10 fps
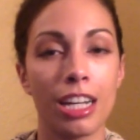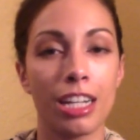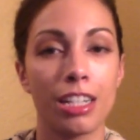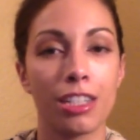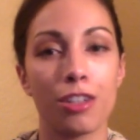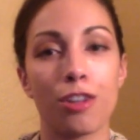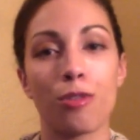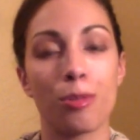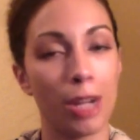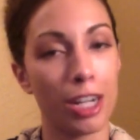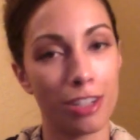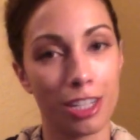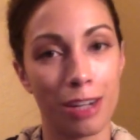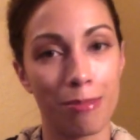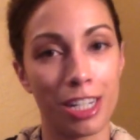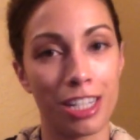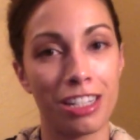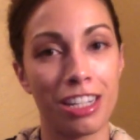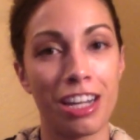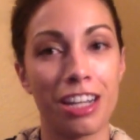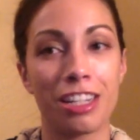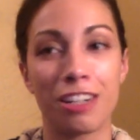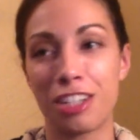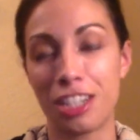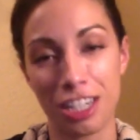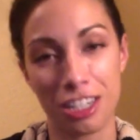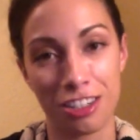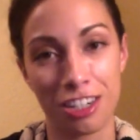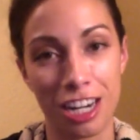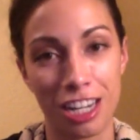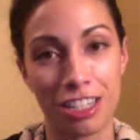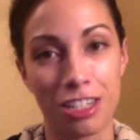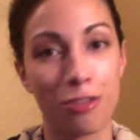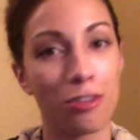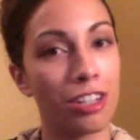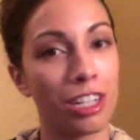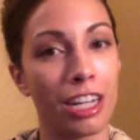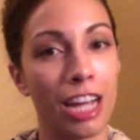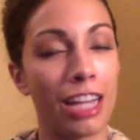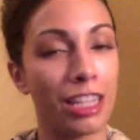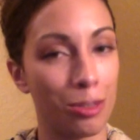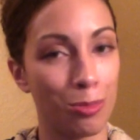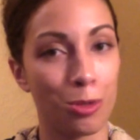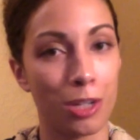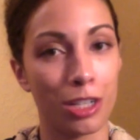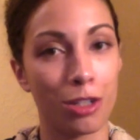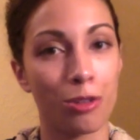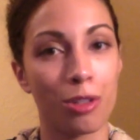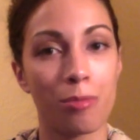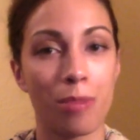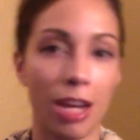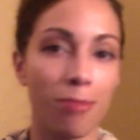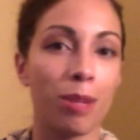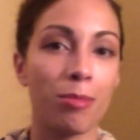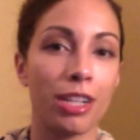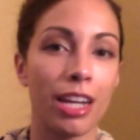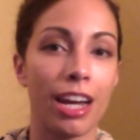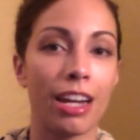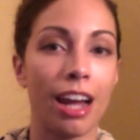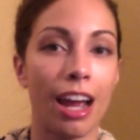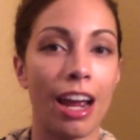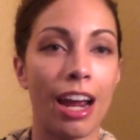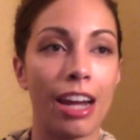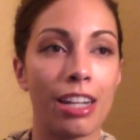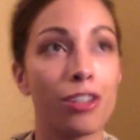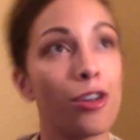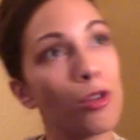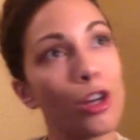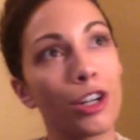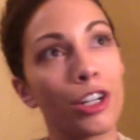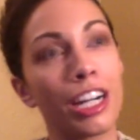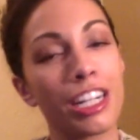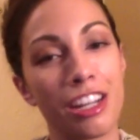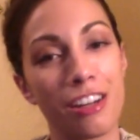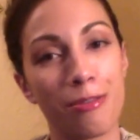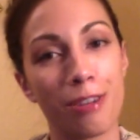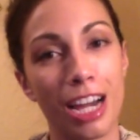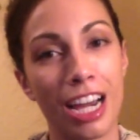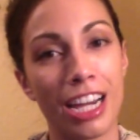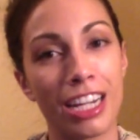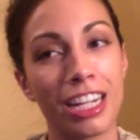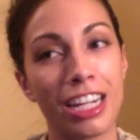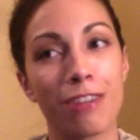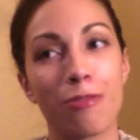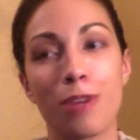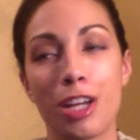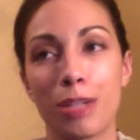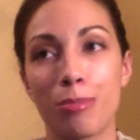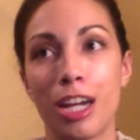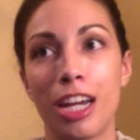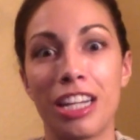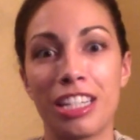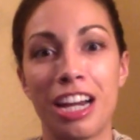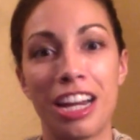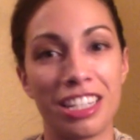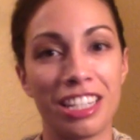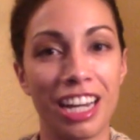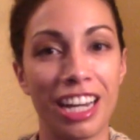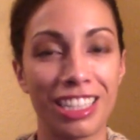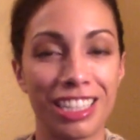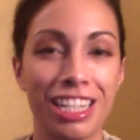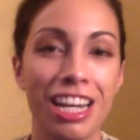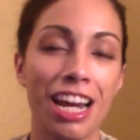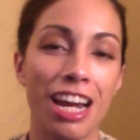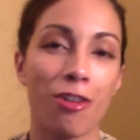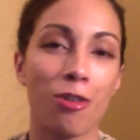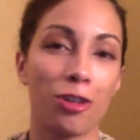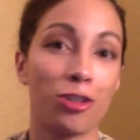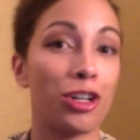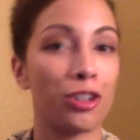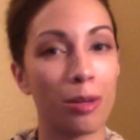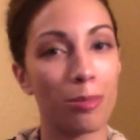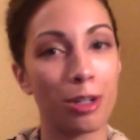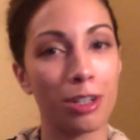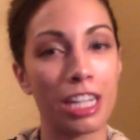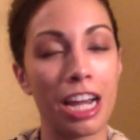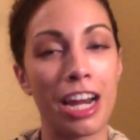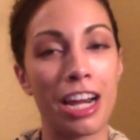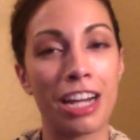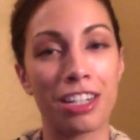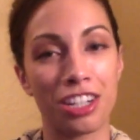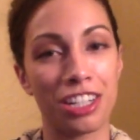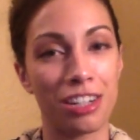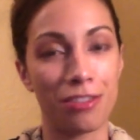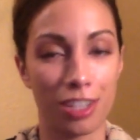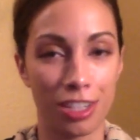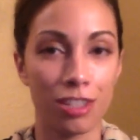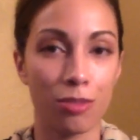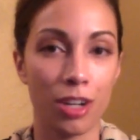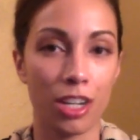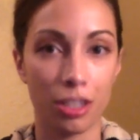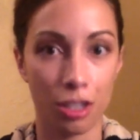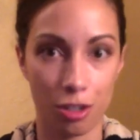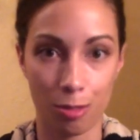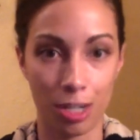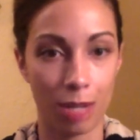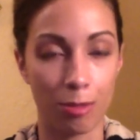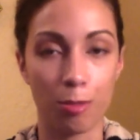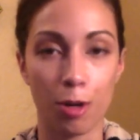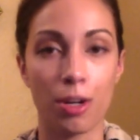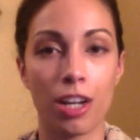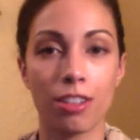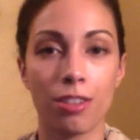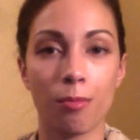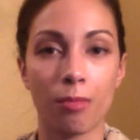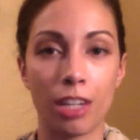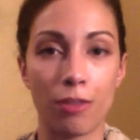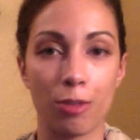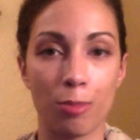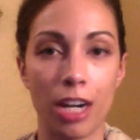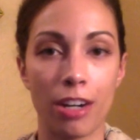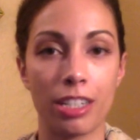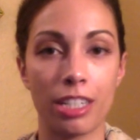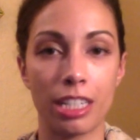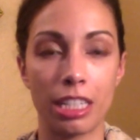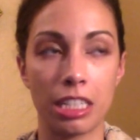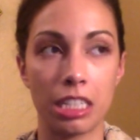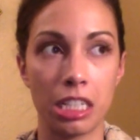So when parents come in, their teenager has usually at this point told them, hey mom and dad, I no longer identify with my assigned sex or gender at birth. I actually identify this way and these are my name and pronouns. And for parents it's a,